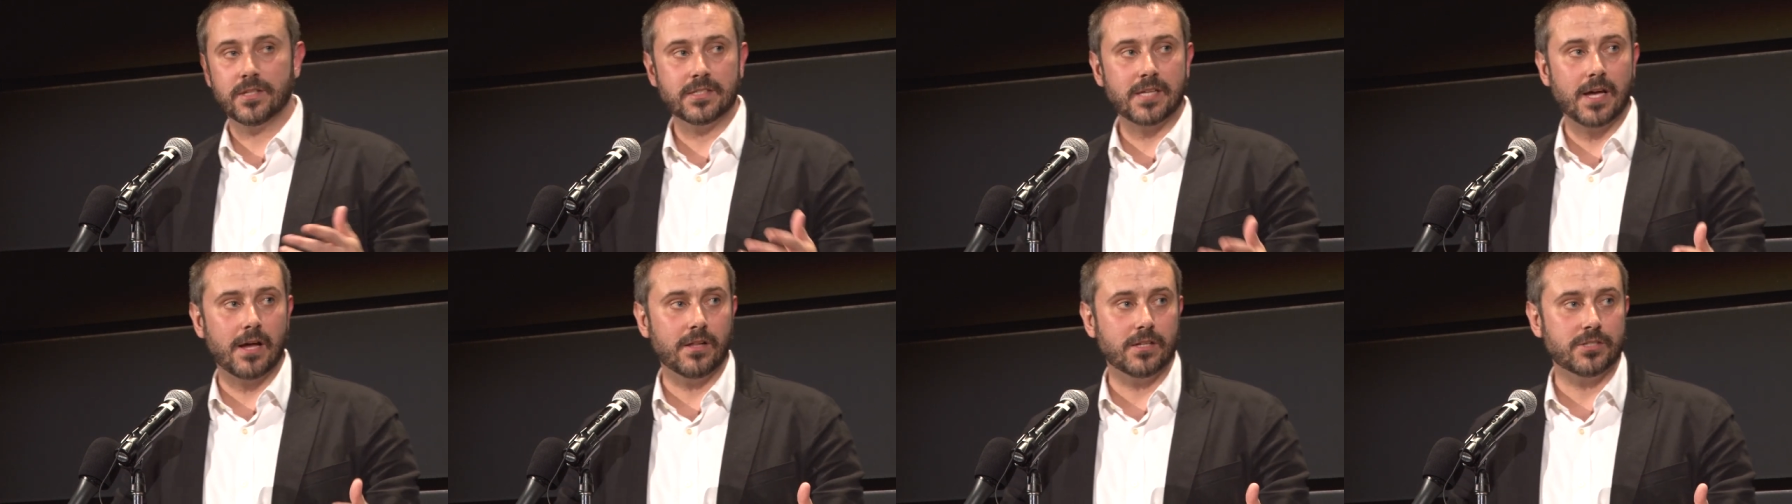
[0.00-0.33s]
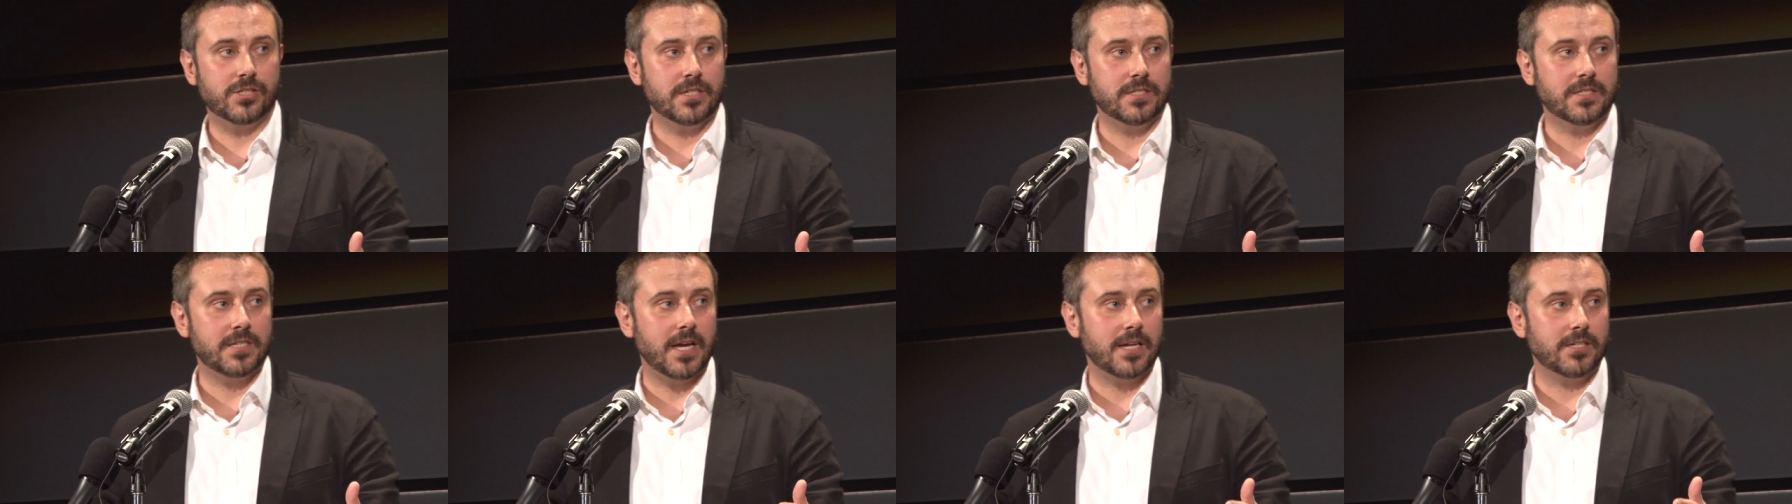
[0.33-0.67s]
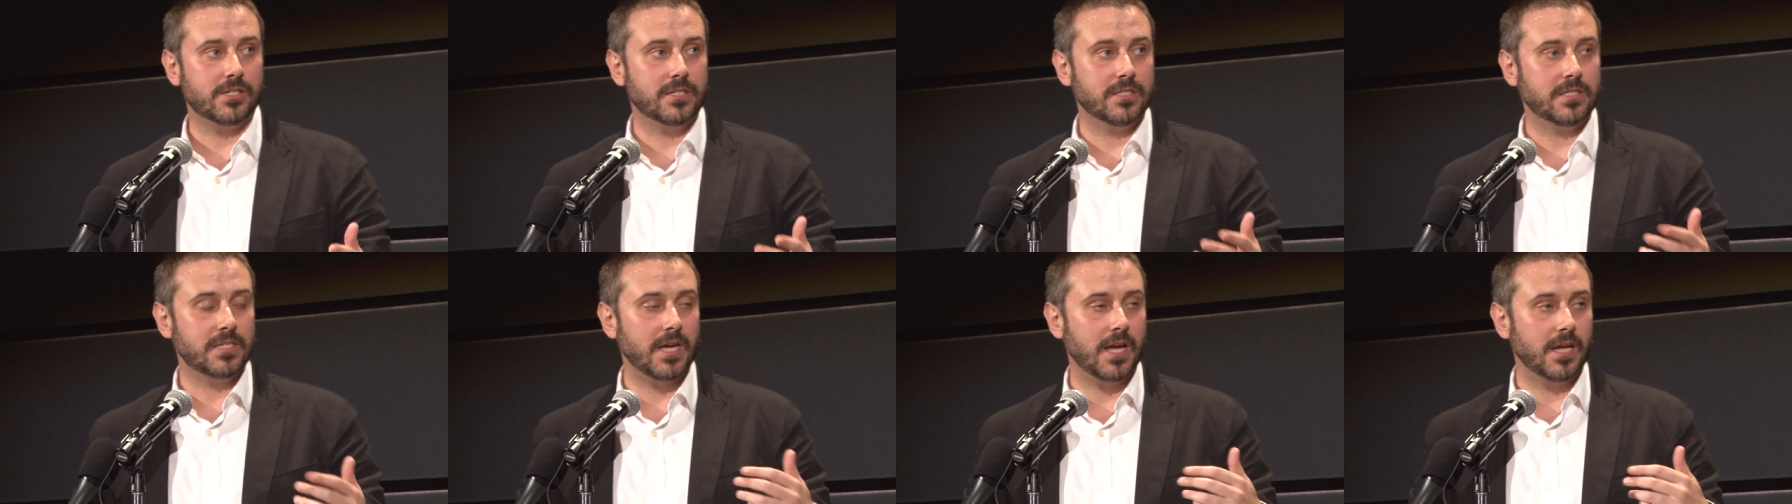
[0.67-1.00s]
Intelligence
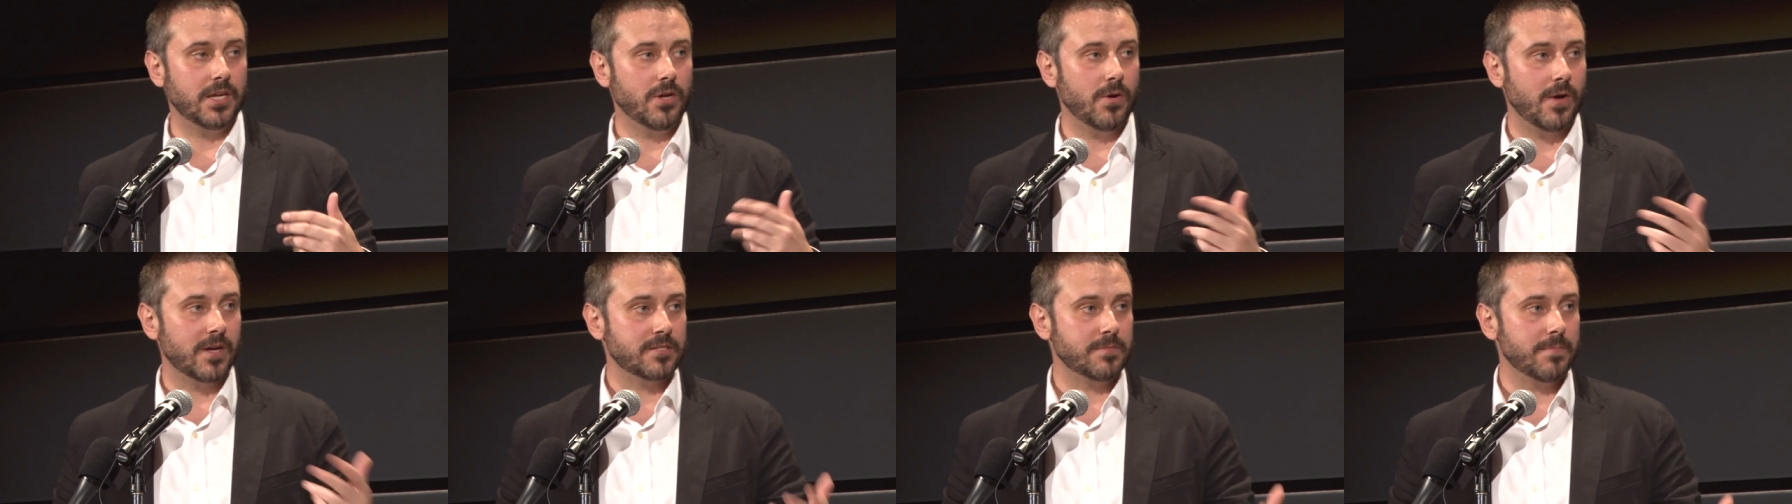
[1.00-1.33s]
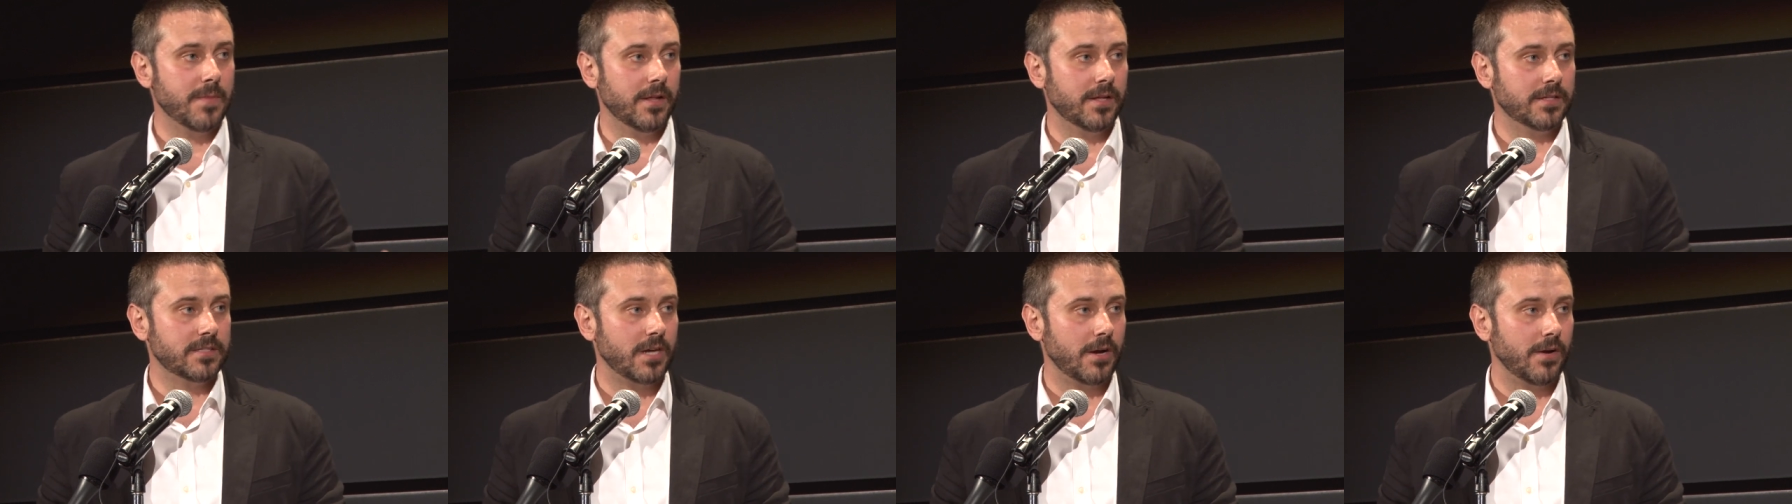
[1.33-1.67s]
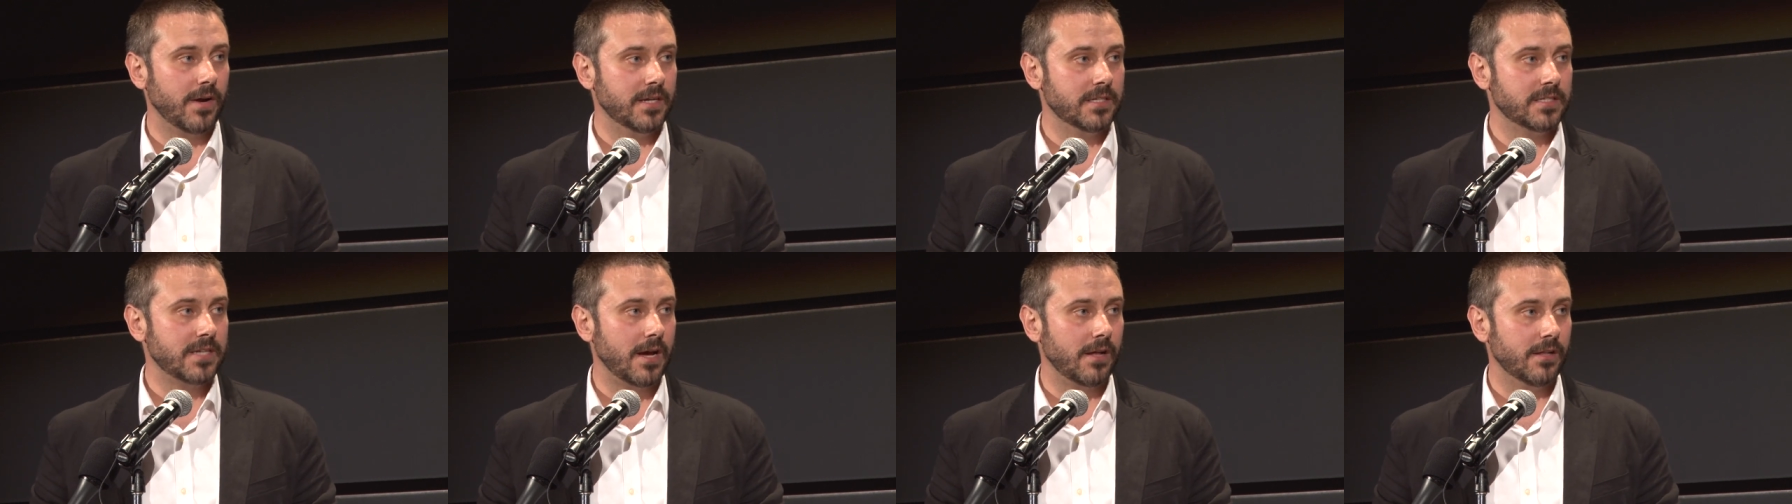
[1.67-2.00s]
Agency and US
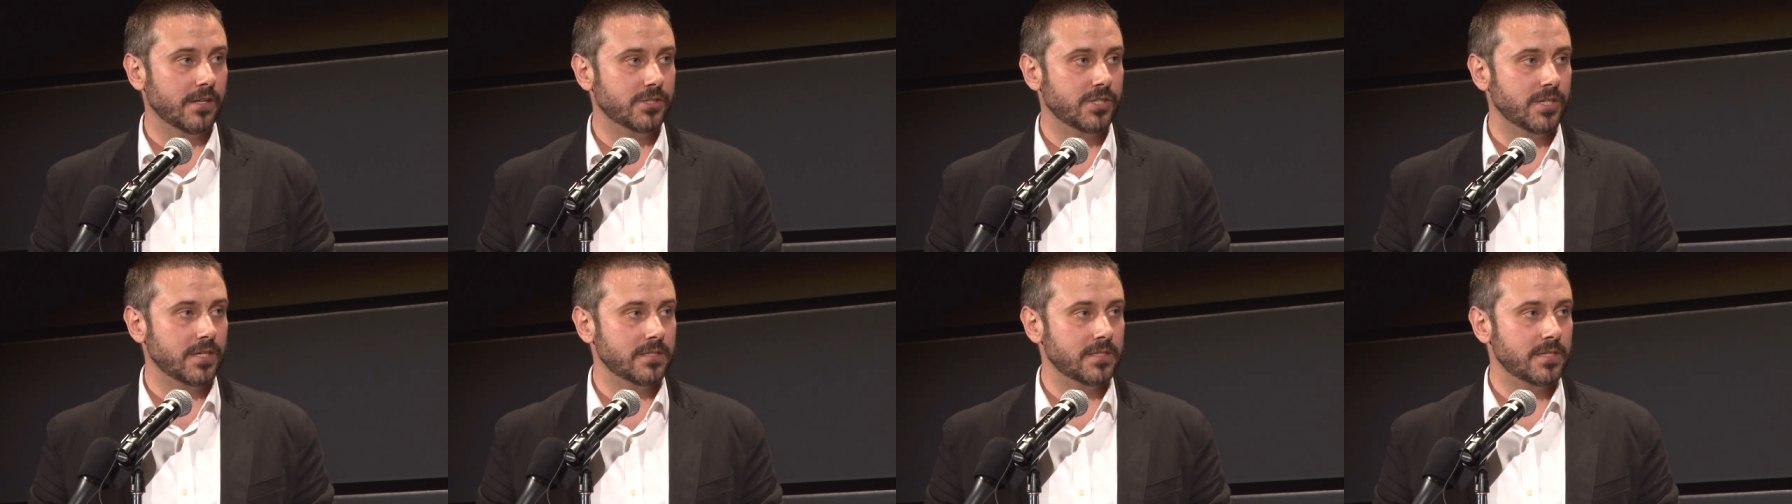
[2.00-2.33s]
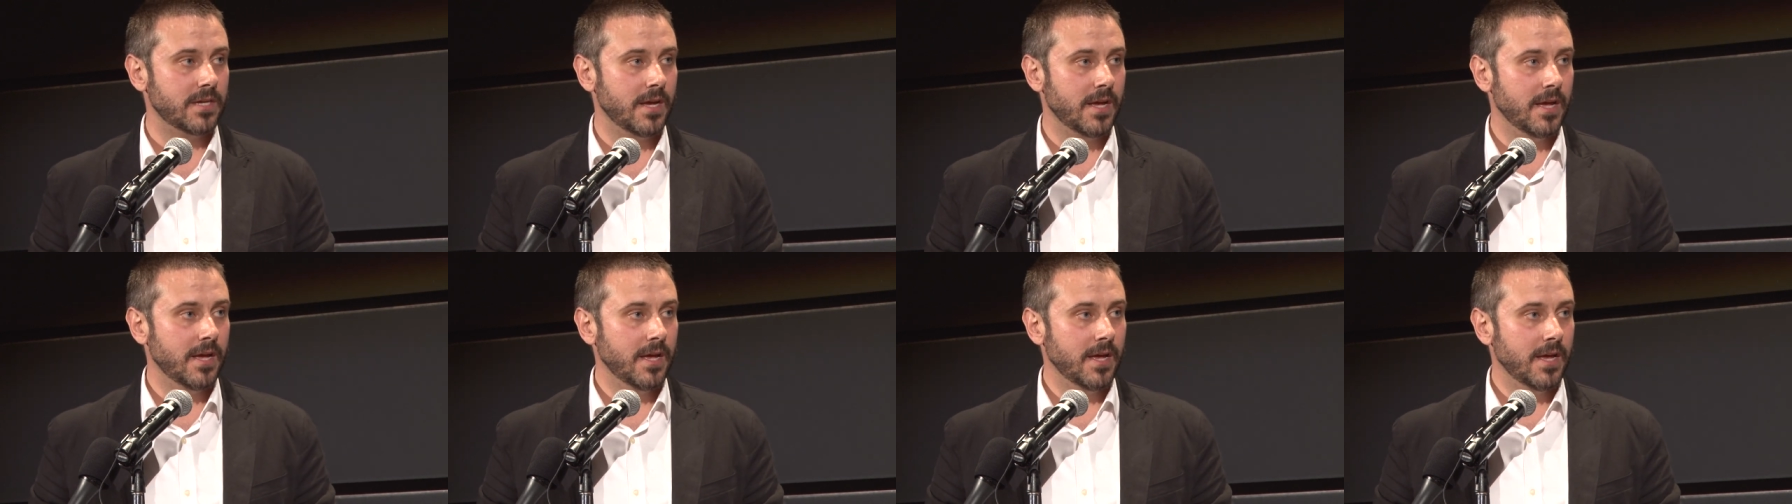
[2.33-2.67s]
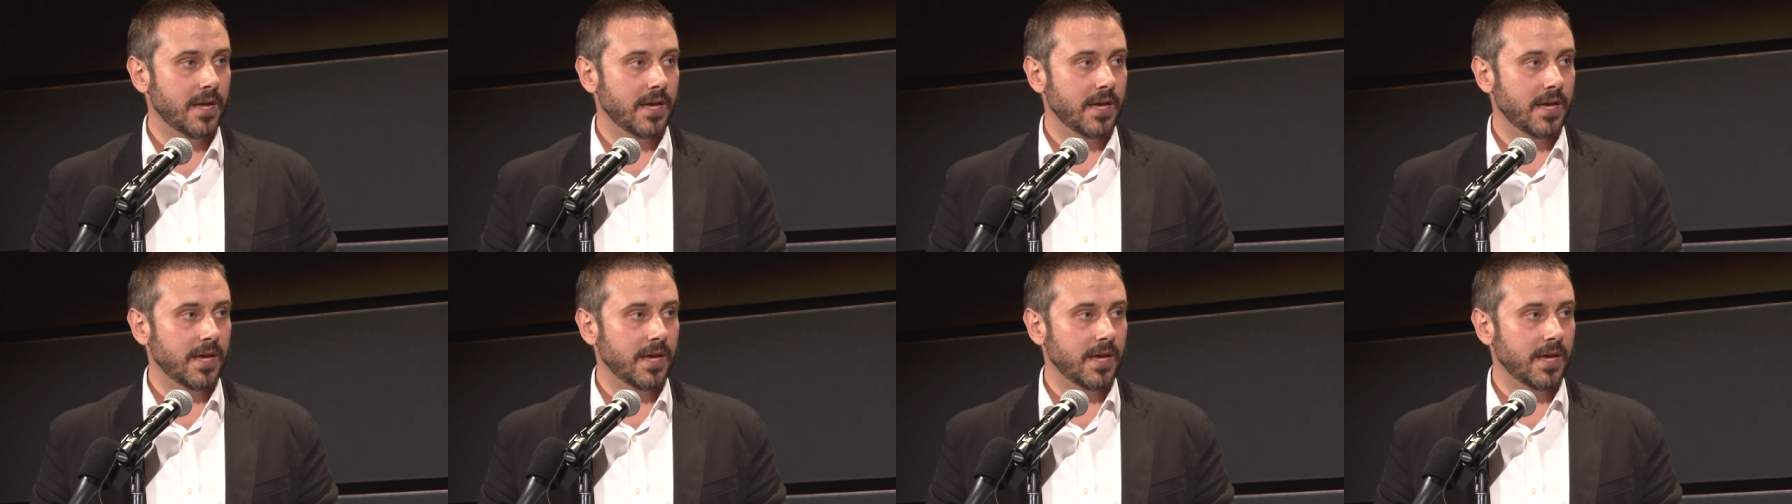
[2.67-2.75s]
military intelligence,